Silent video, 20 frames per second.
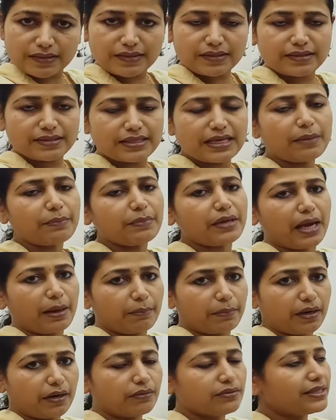some
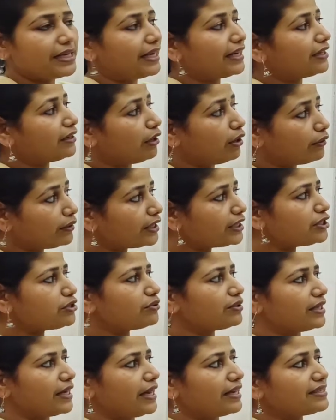amount. According
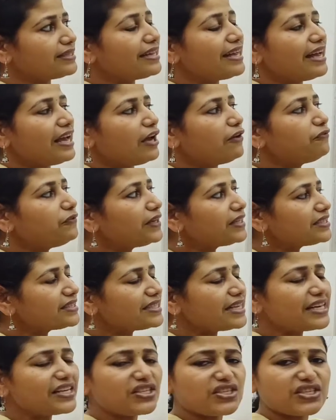to that, a fixed
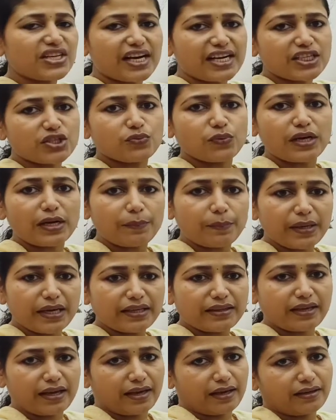charge will be
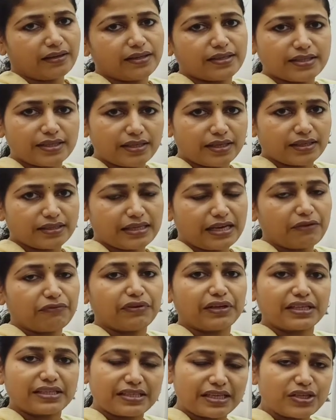there, isn't it? A
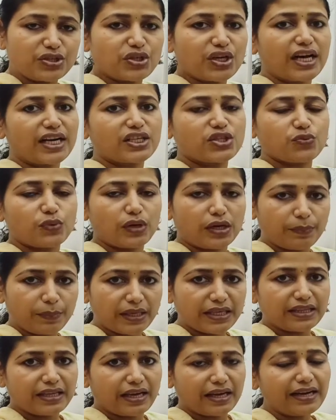fixed charge will
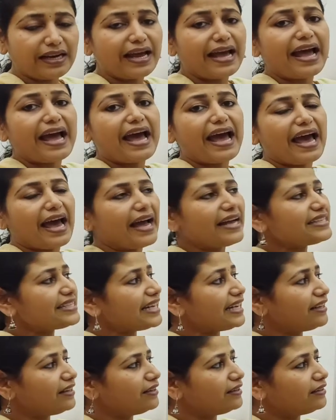be there,
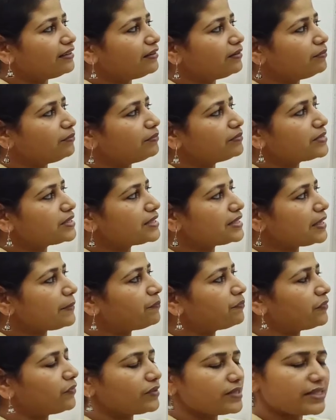and
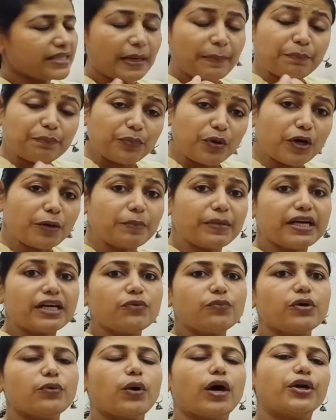some more money
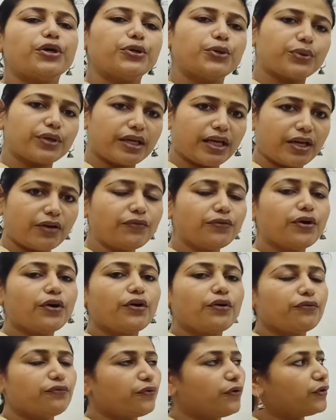we want to give
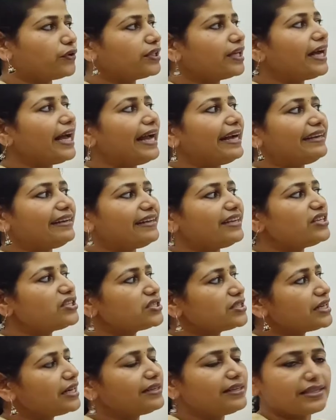for the
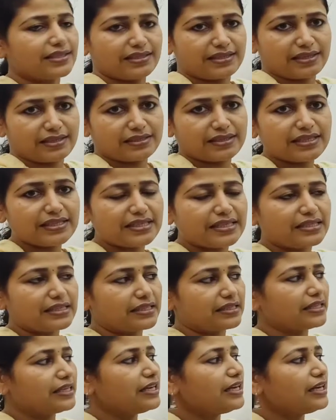additional distance, isn't it?